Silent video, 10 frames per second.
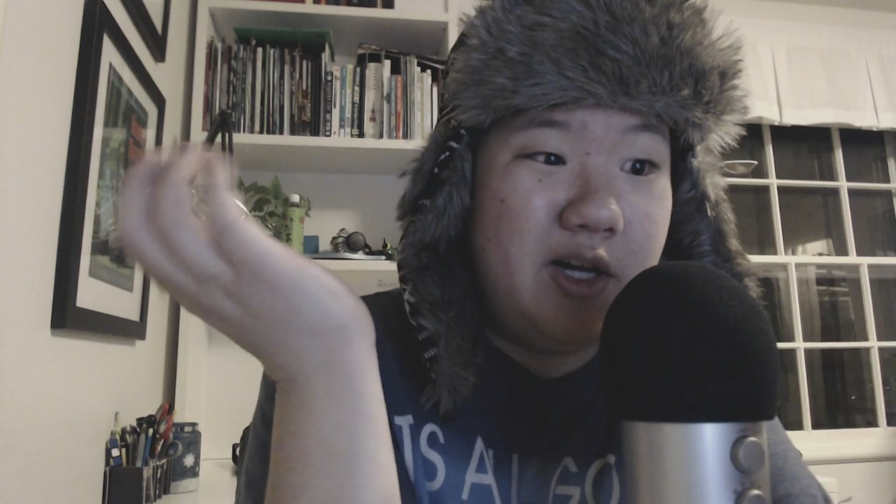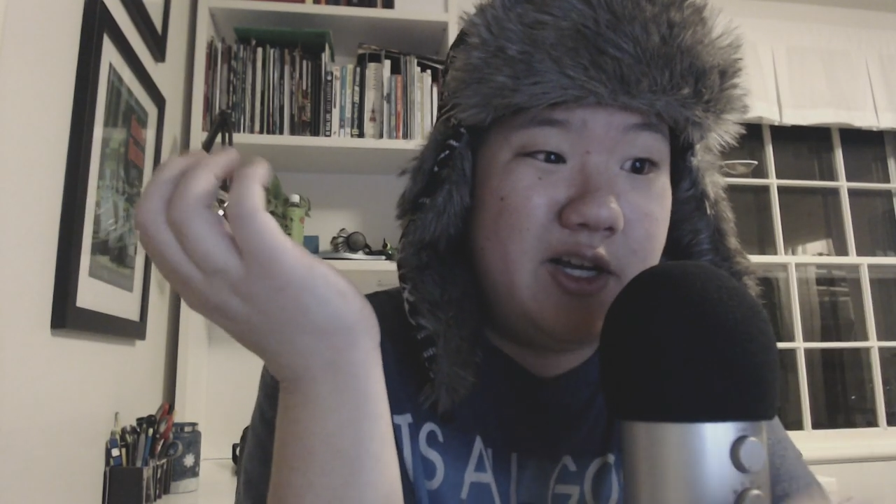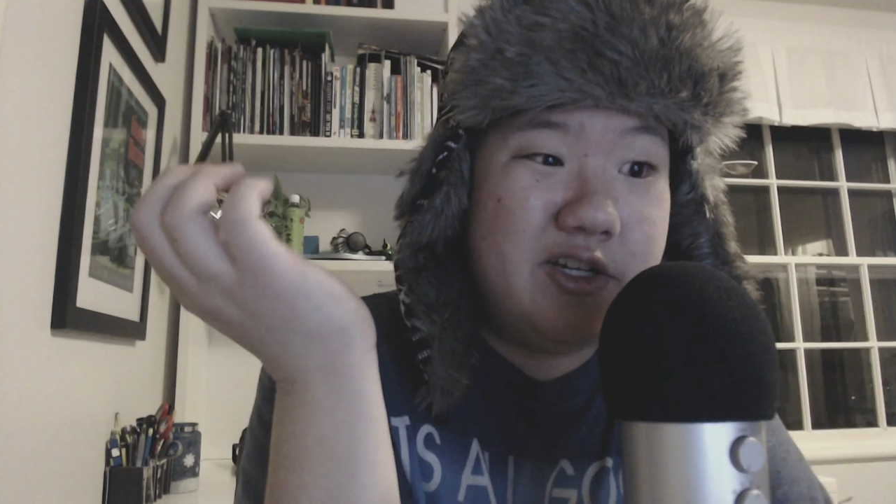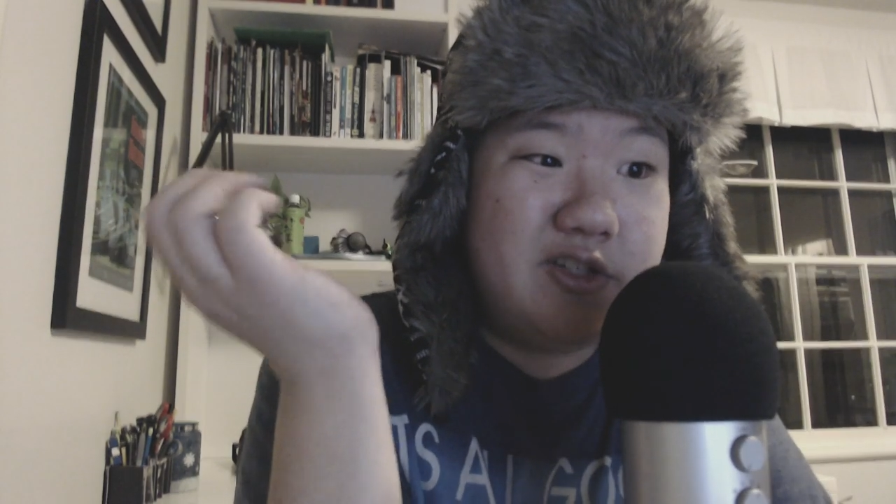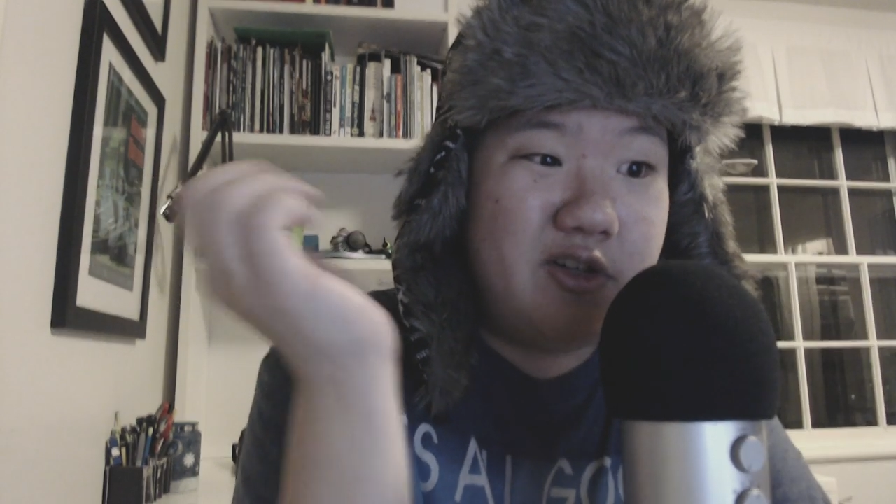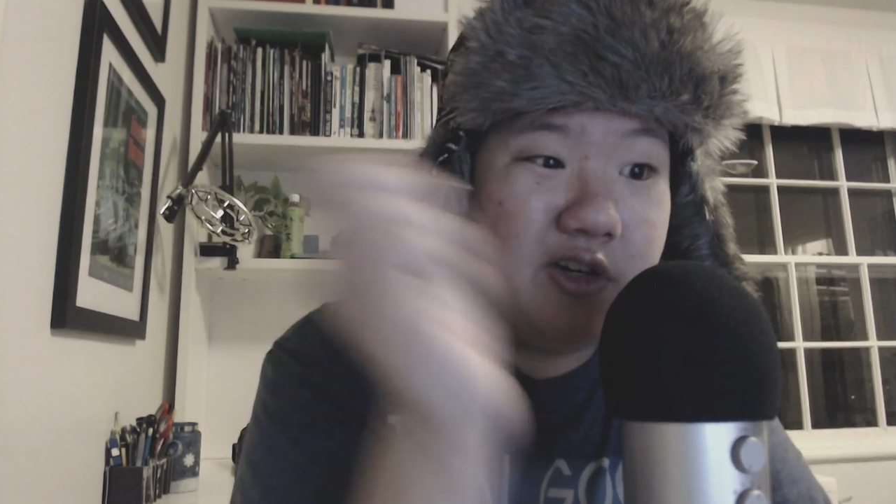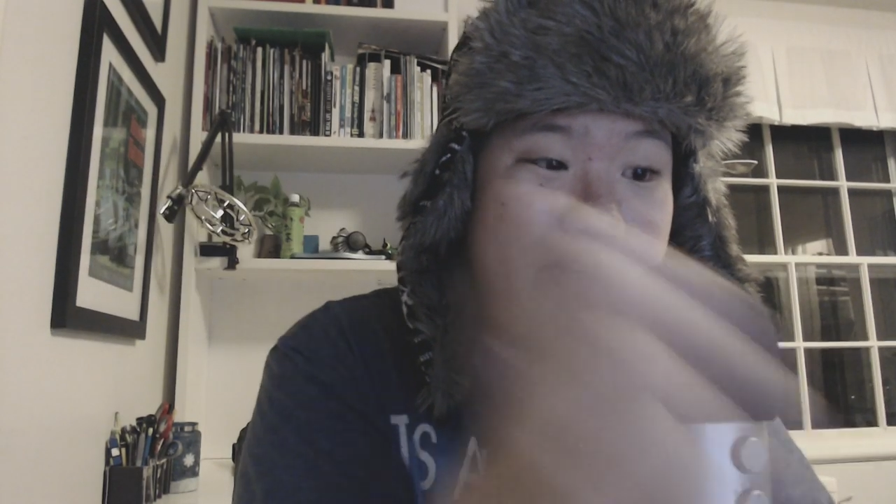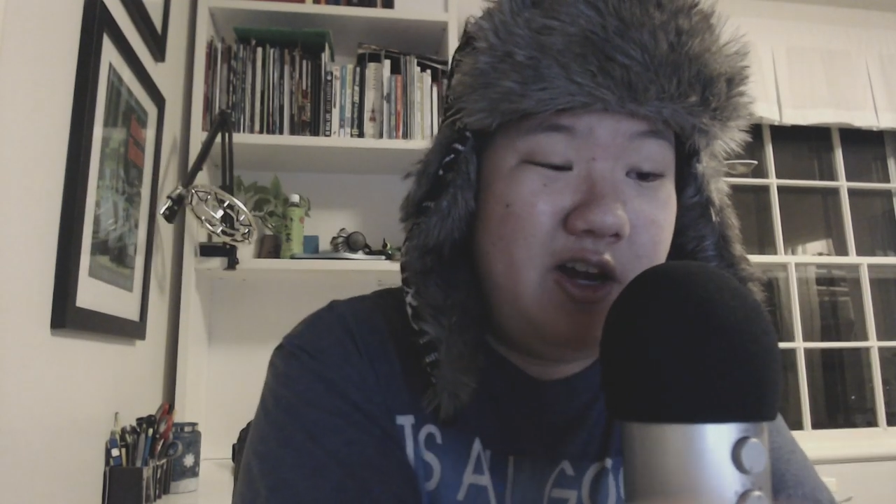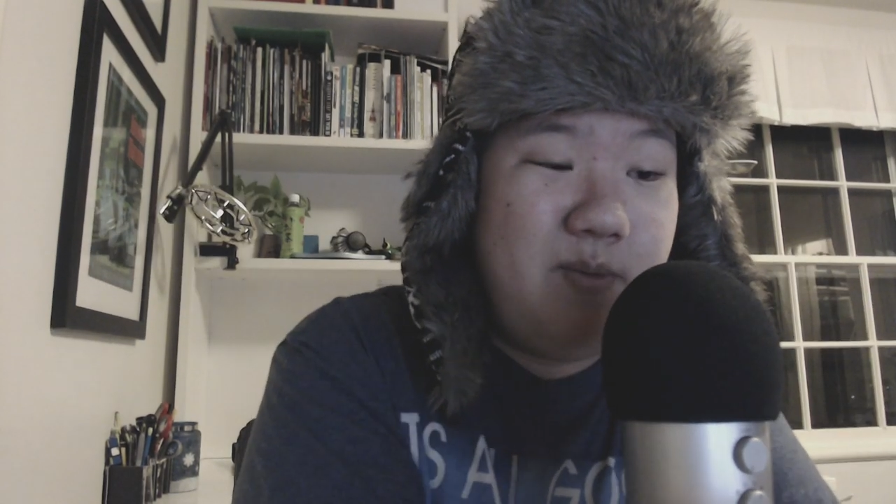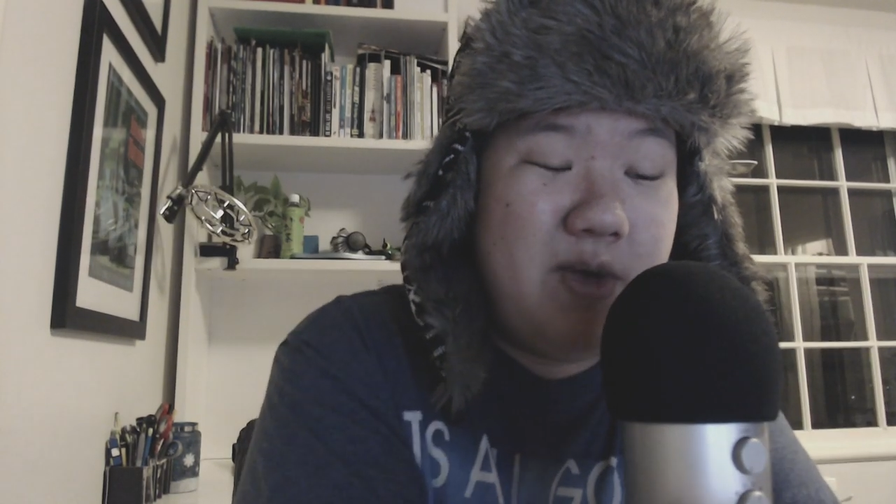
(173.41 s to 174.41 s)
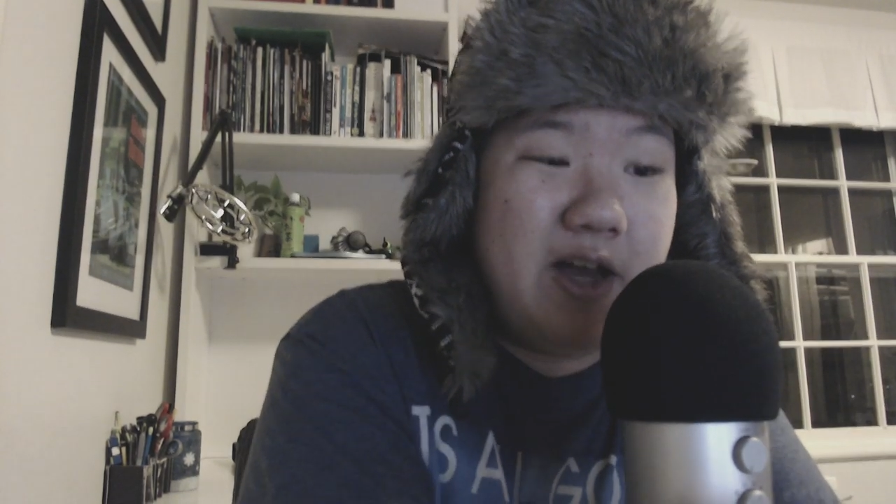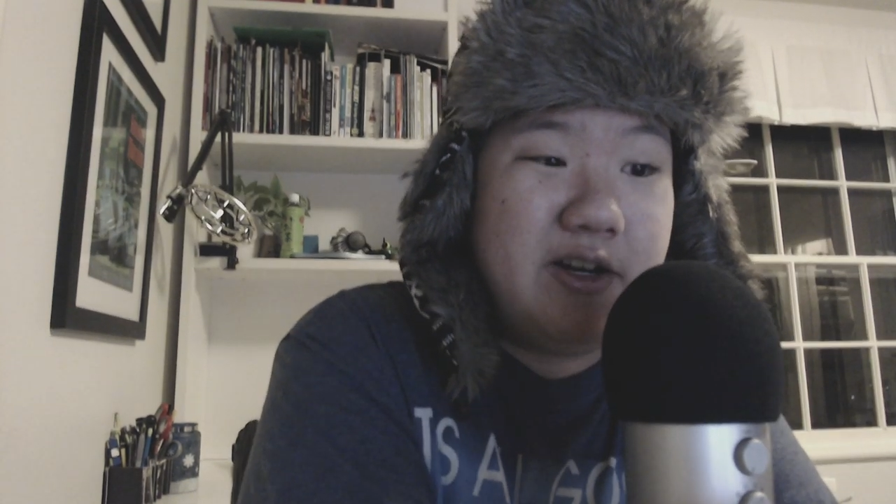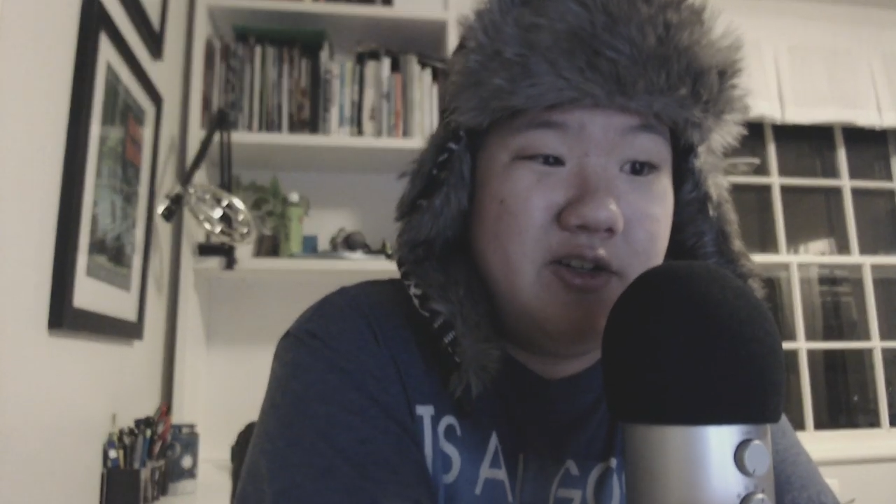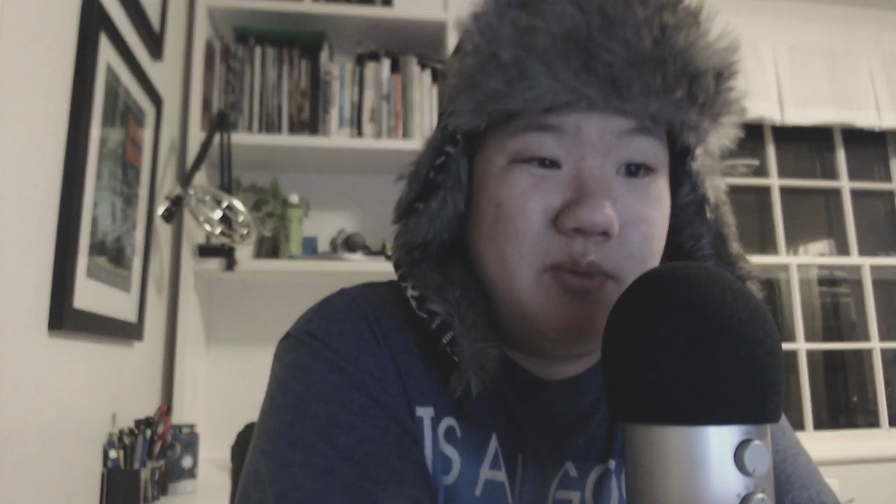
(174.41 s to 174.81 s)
I start getting back